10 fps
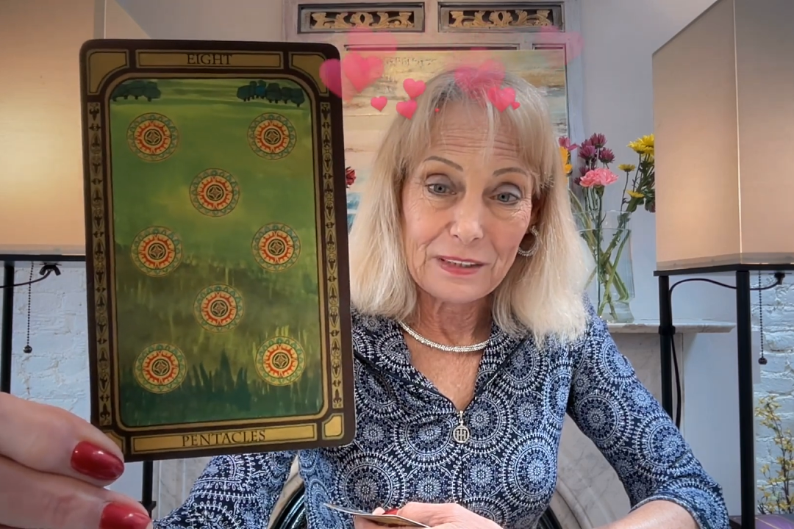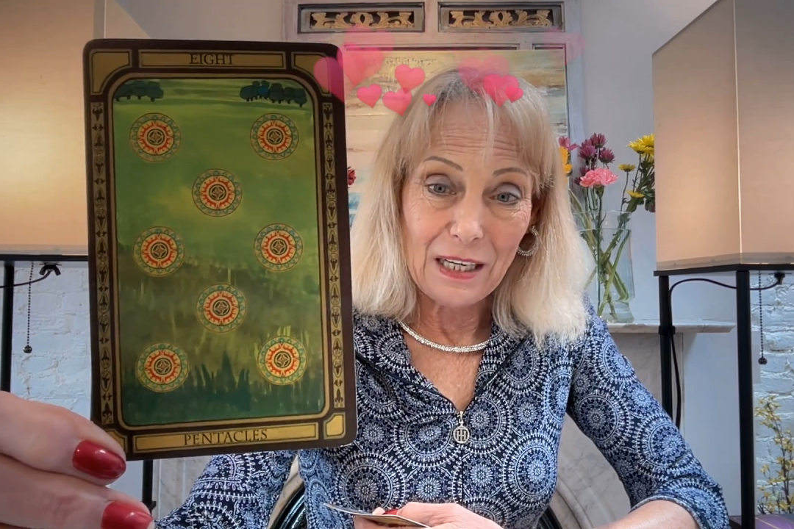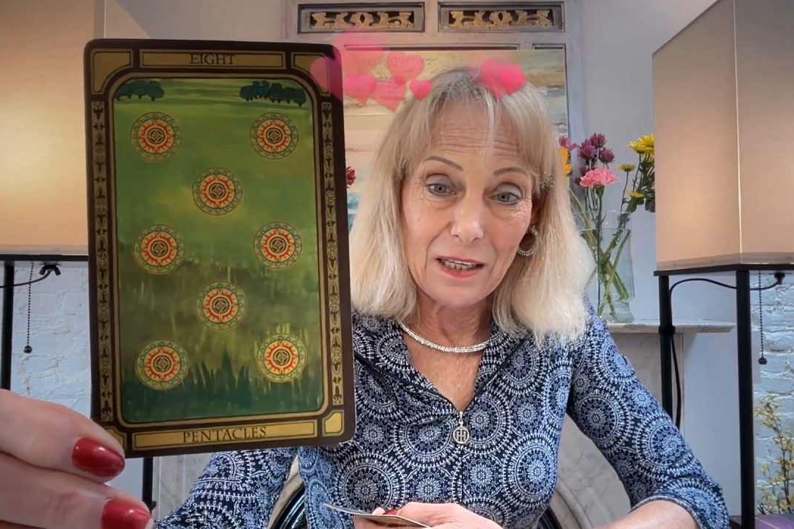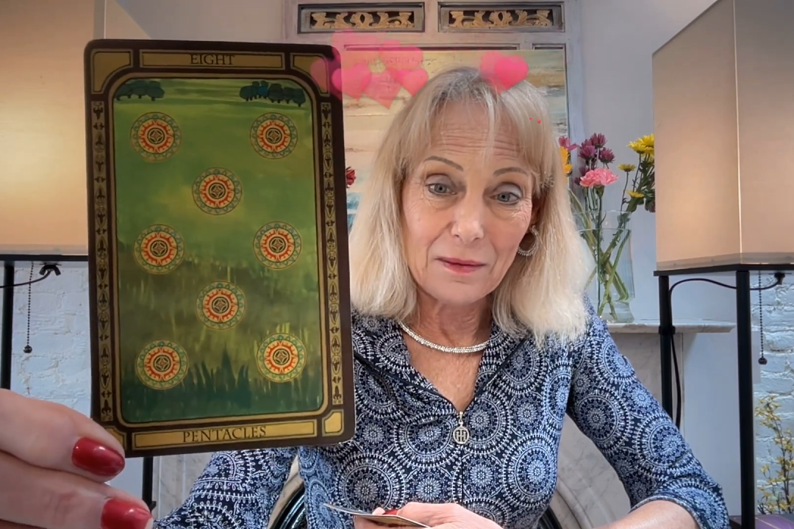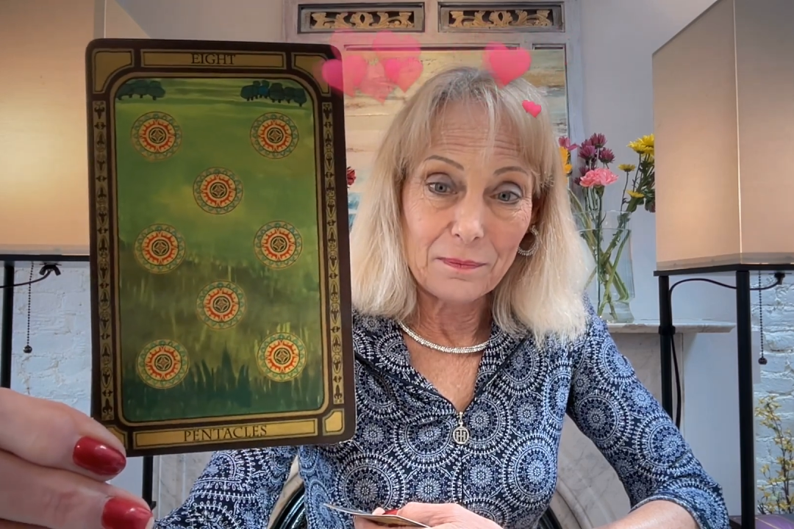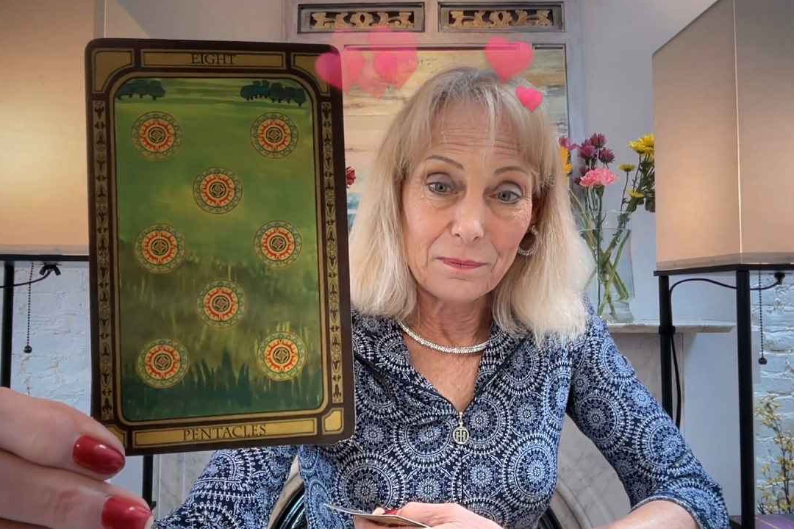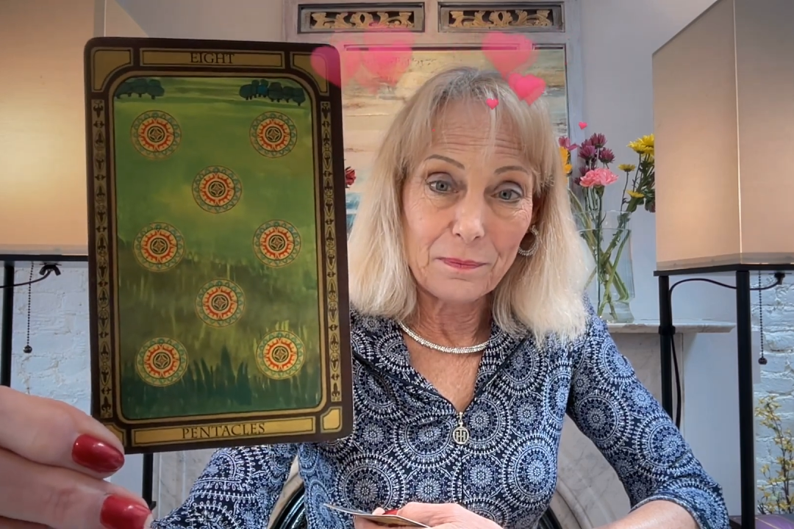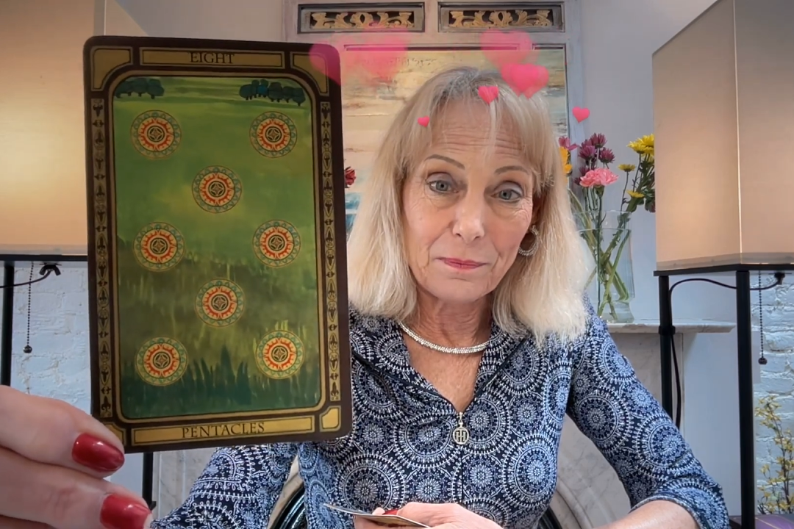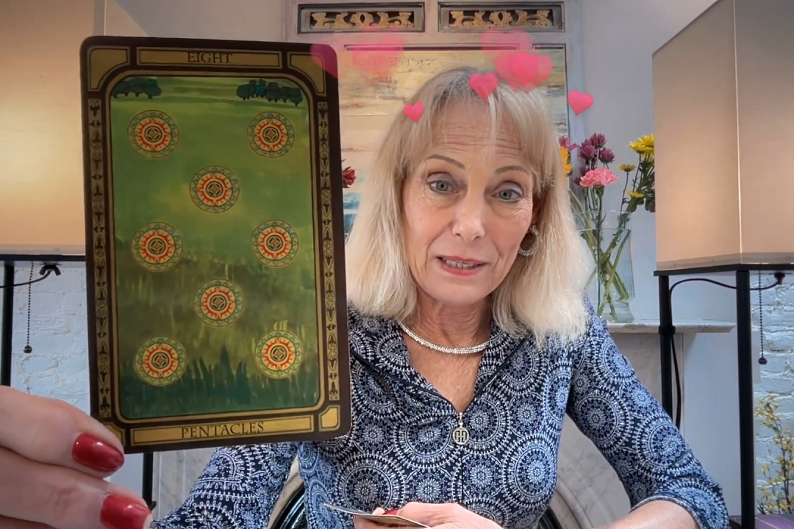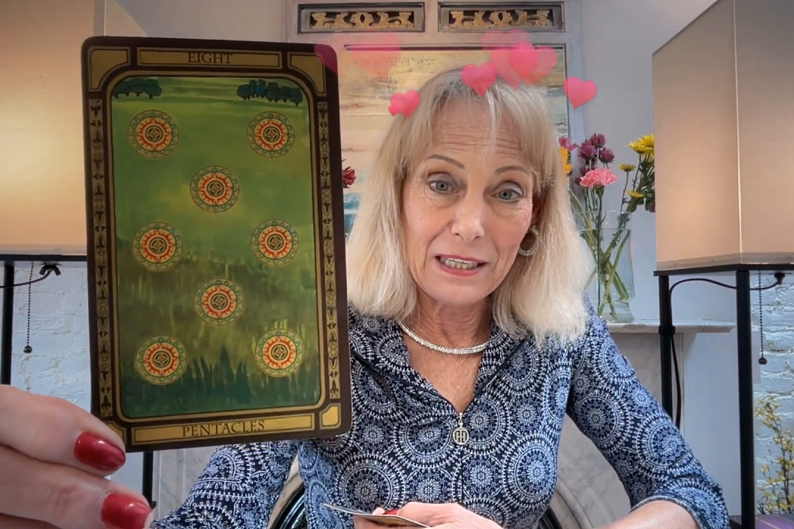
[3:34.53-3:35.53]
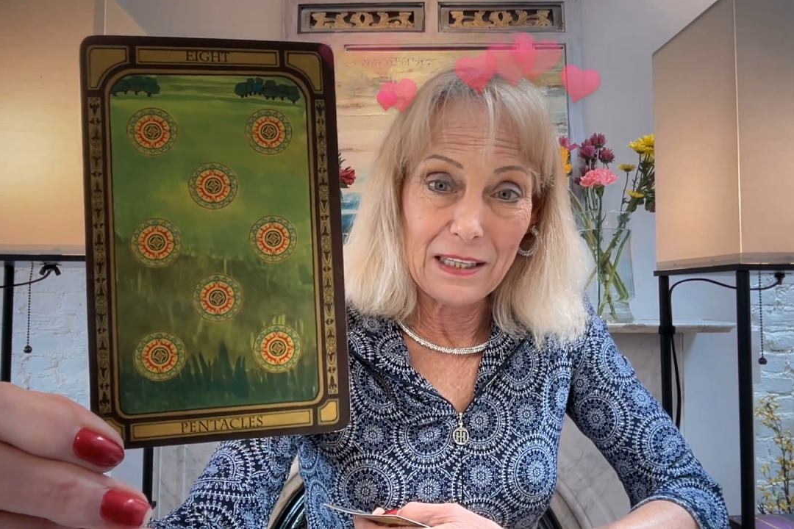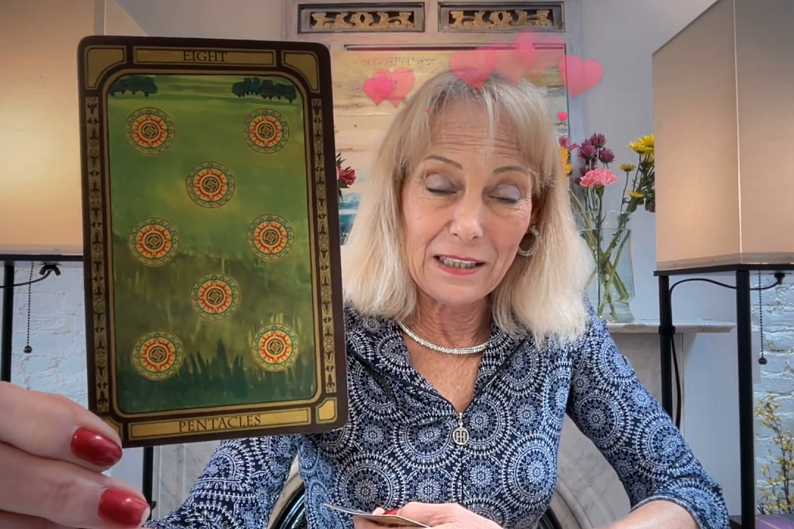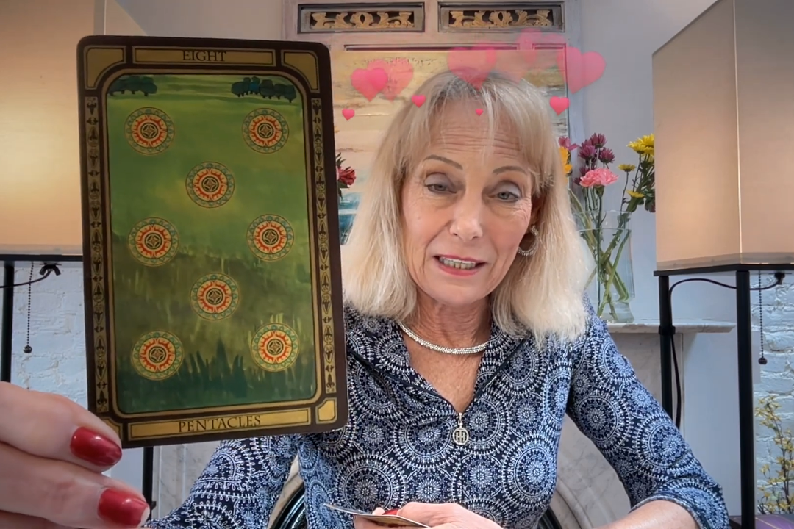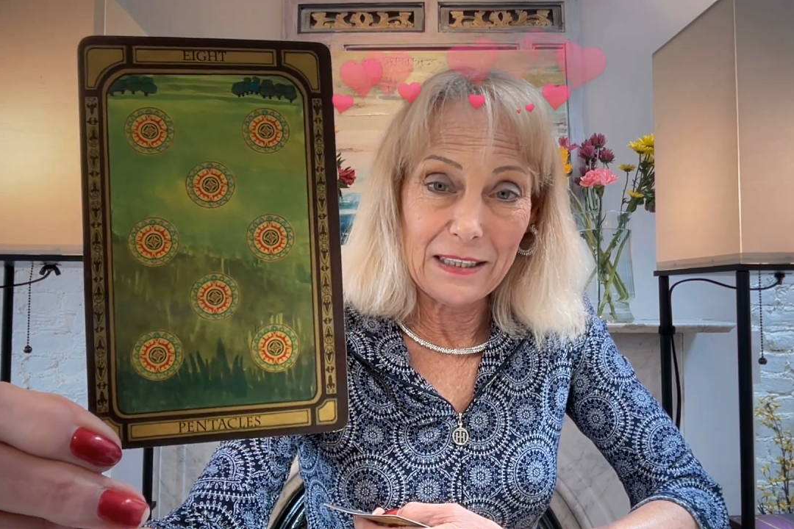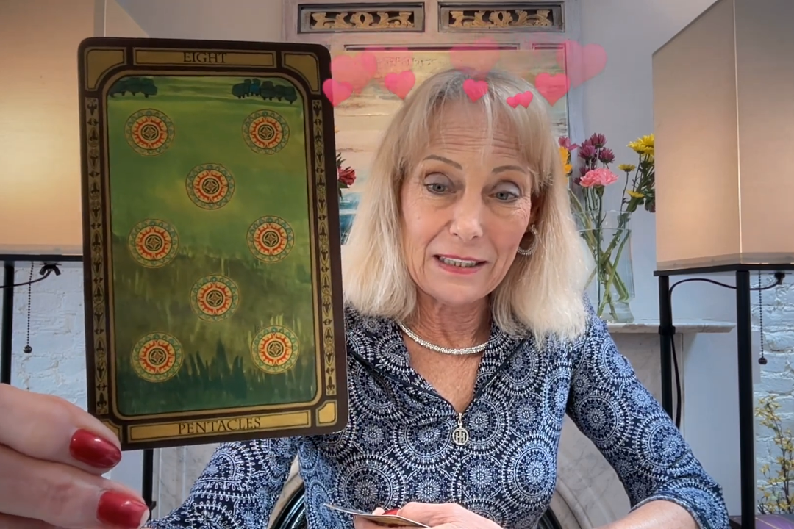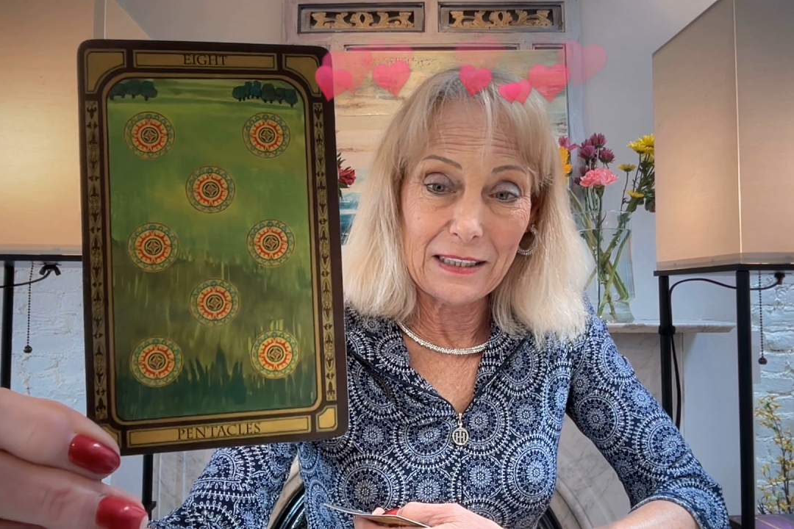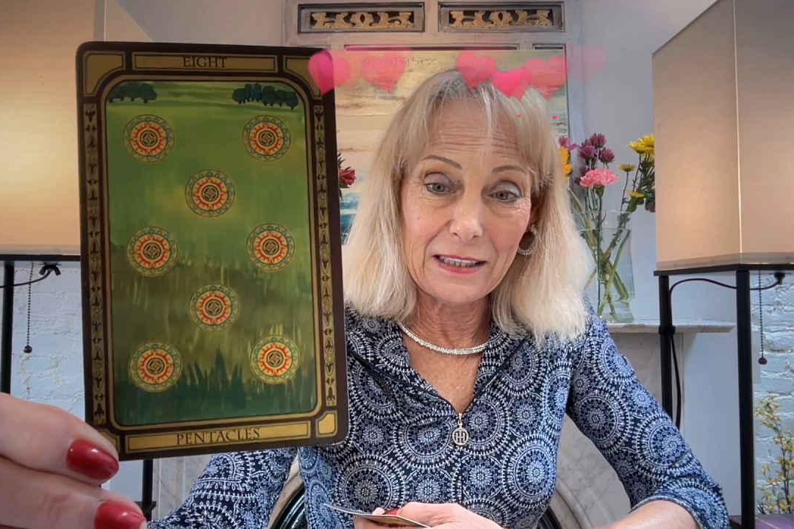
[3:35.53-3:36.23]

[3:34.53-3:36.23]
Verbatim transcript: uh, being like